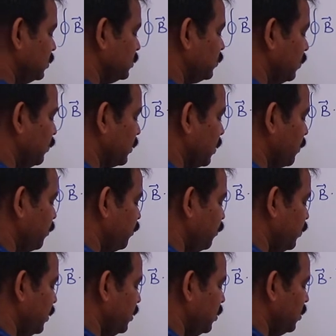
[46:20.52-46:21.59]
this will
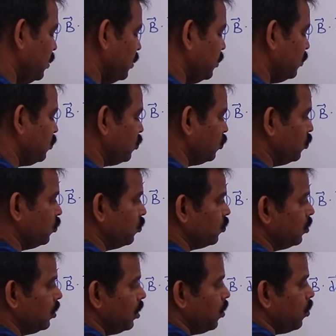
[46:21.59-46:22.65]
become B
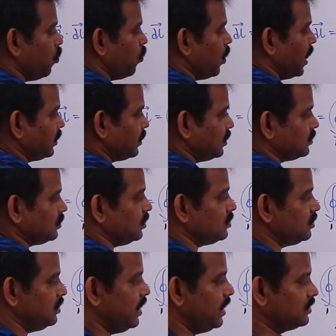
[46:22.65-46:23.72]
into, what is
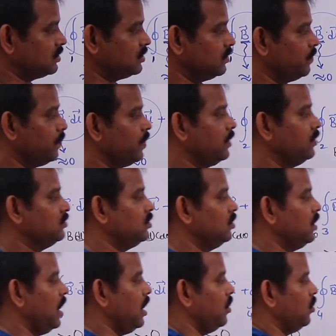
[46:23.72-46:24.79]
this x?
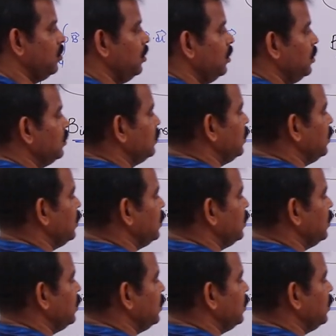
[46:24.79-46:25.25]
So now